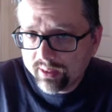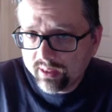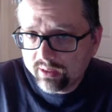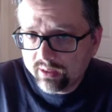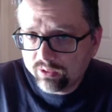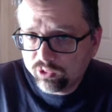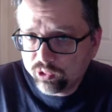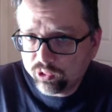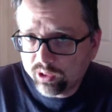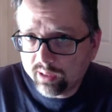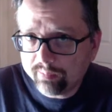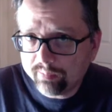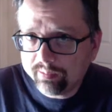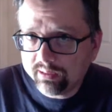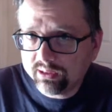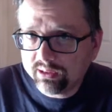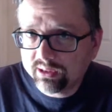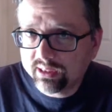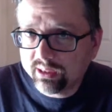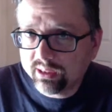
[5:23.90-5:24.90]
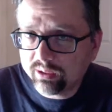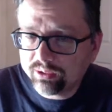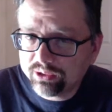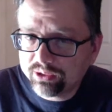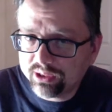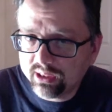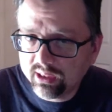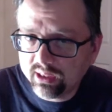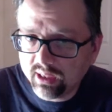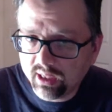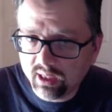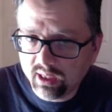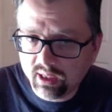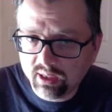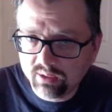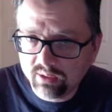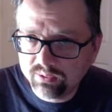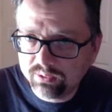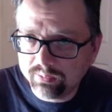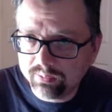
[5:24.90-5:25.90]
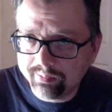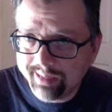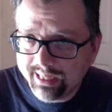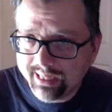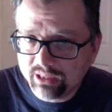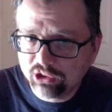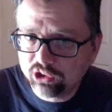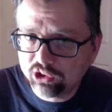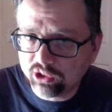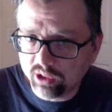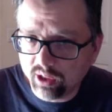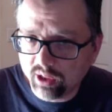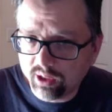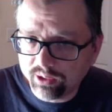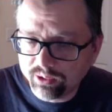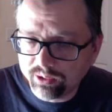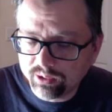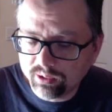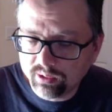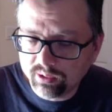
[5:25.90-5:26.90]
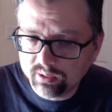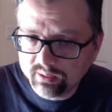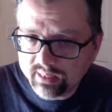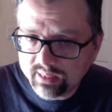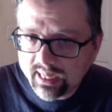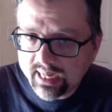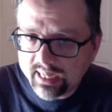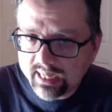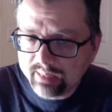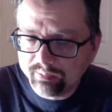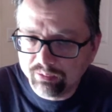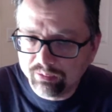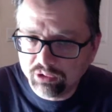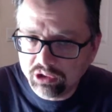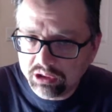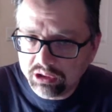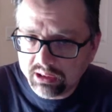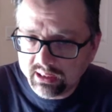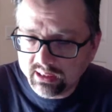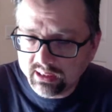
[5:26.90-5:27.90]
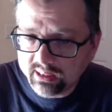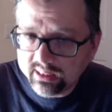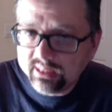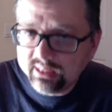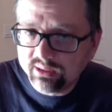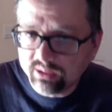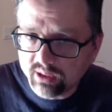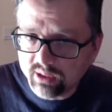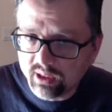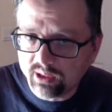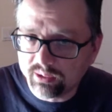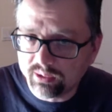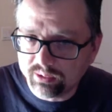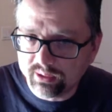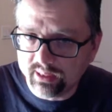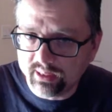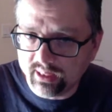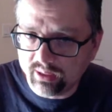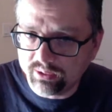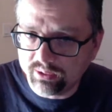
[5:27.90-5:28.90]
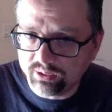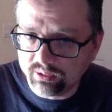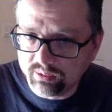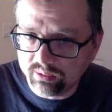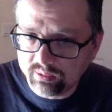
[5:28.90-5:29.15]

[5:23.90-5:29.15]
Trump is guilty of manslaughter times at least 100,000.